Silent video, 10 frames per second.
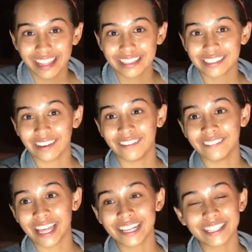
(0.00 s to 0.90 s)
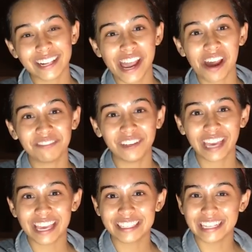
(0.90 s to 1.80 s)
So that is all I have for you
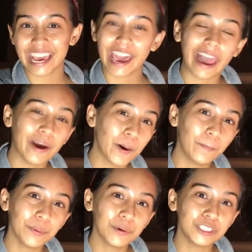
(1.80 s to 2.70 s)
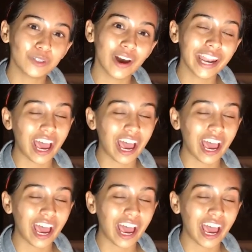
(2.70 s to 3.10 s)
guys today. I hope you enjoyed.